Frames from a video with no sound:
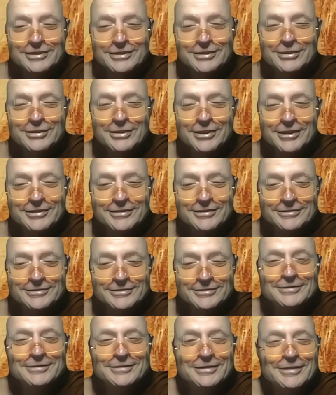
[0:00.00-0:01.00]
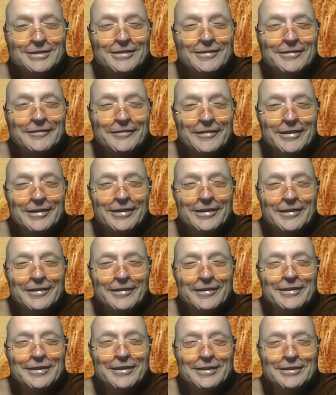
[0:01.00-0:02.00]
Good. Yes. Yeah.
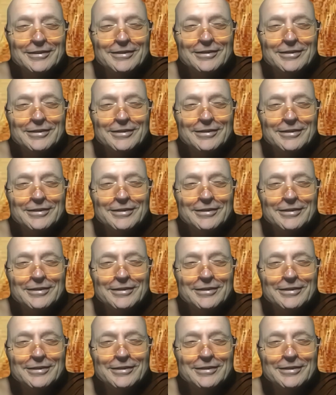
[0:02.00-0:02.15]
yeah.